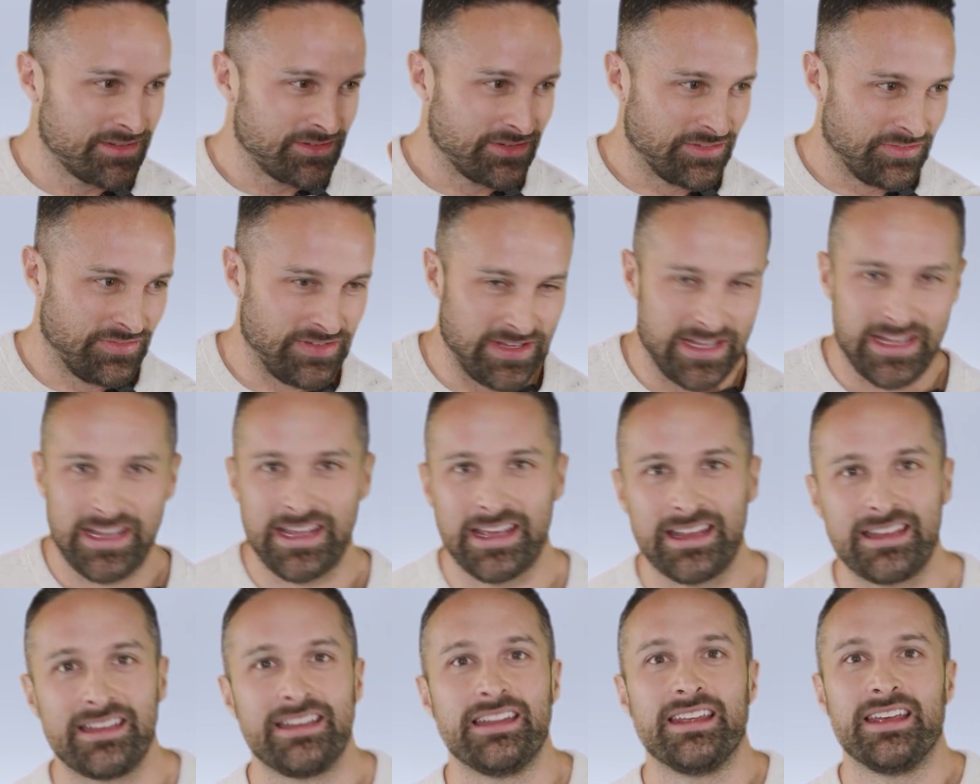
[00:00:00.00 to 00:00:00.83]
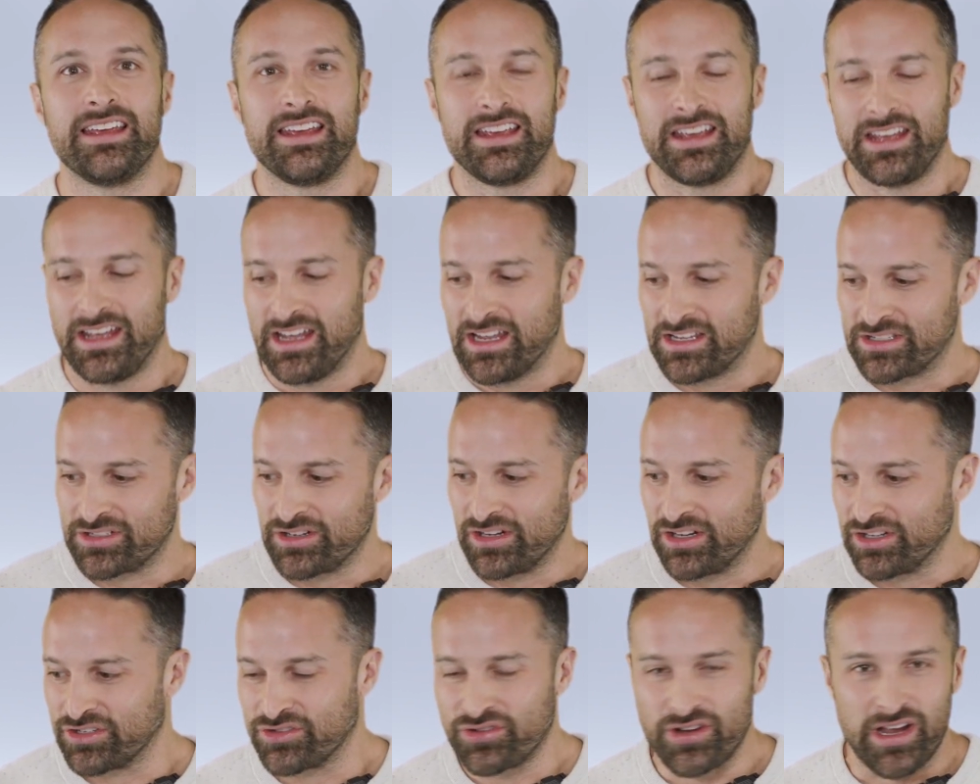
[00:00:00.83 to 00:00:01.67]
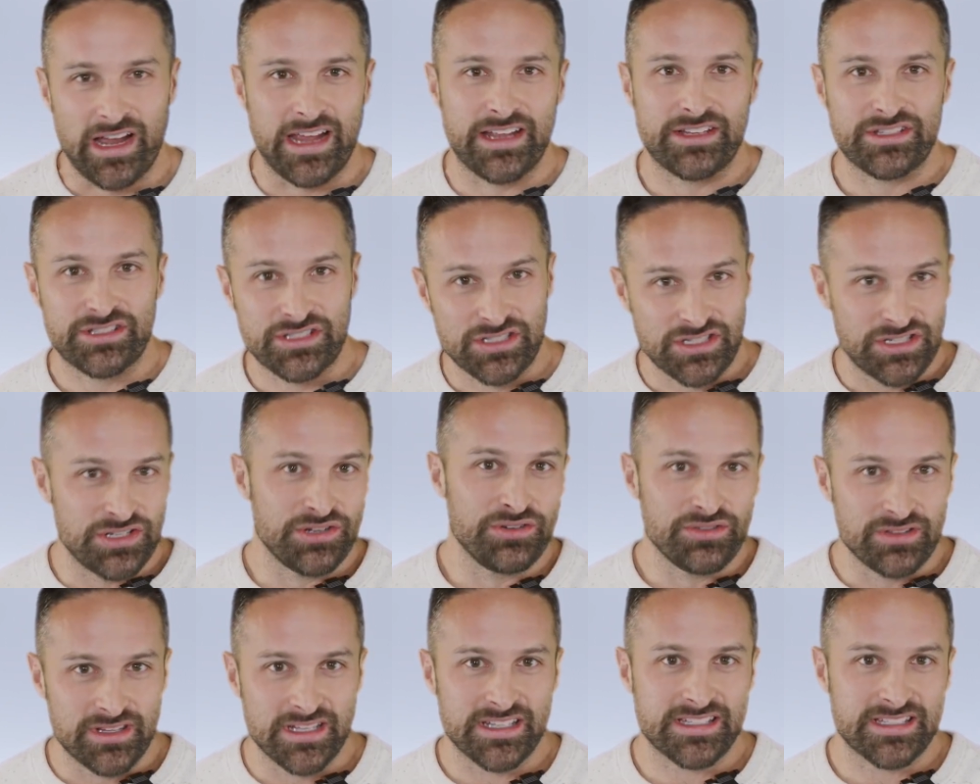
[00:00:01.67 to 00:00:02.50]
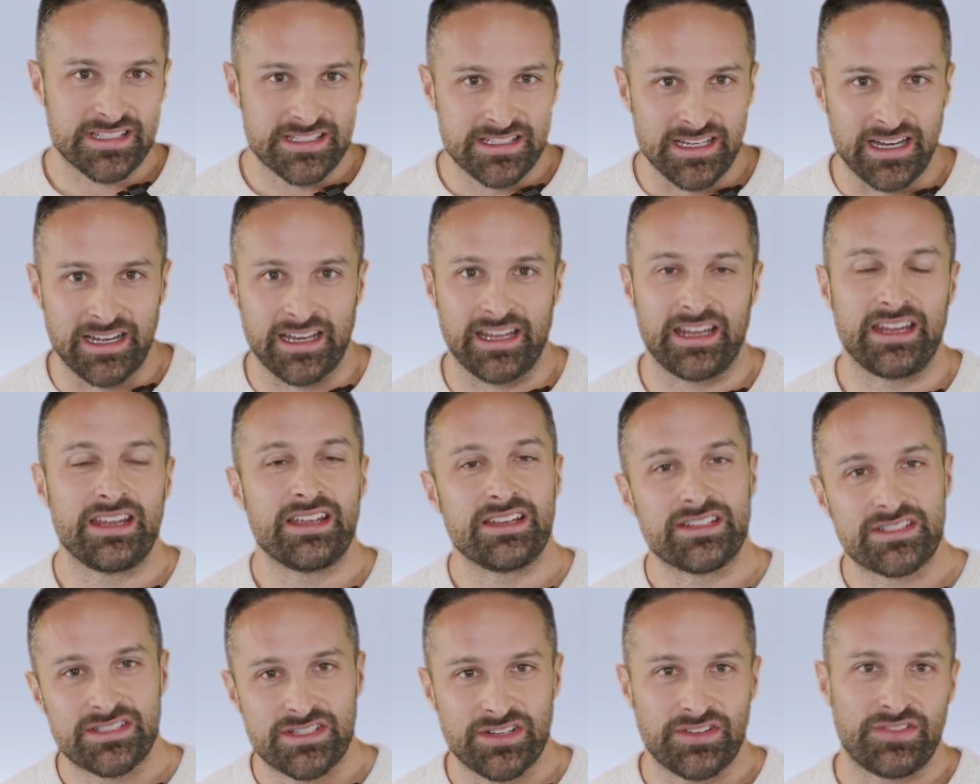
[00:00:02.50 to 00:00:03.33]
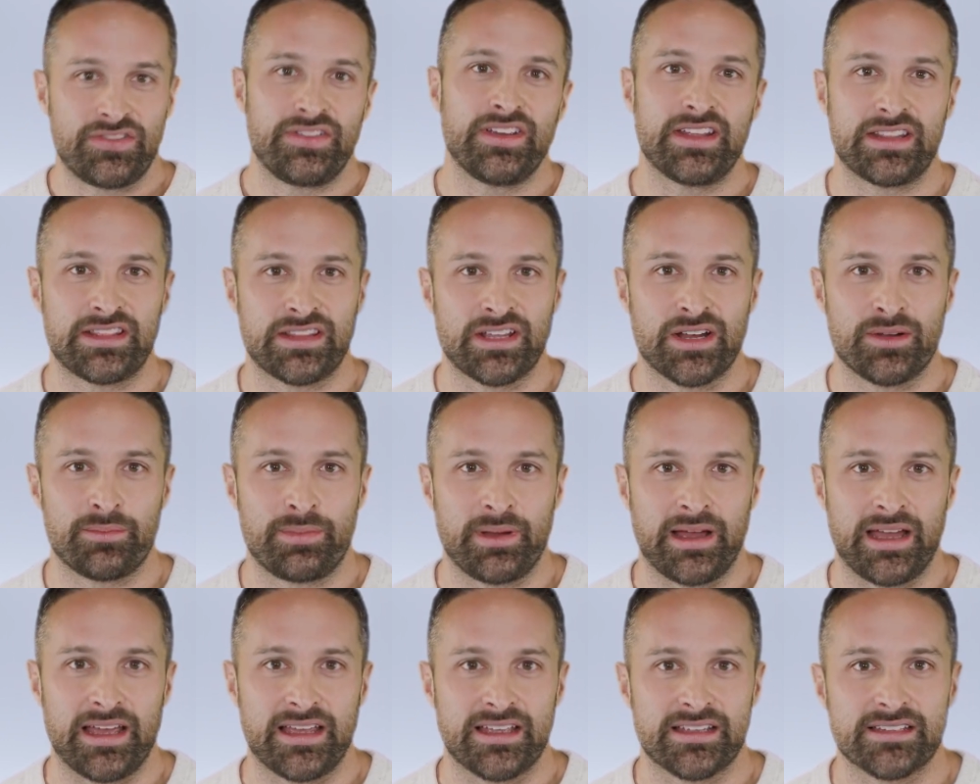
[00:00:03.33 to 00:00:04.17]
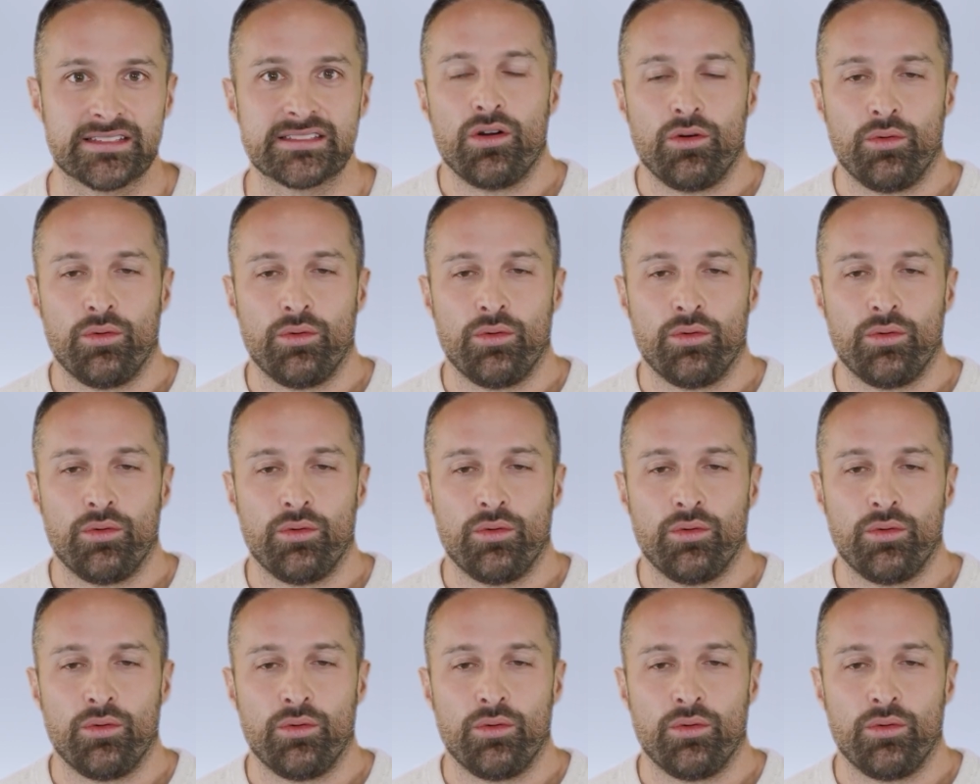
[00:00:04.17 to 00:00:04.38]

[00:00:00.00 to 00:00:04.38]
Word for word: vegan is going to try and skew this study to fit their bias.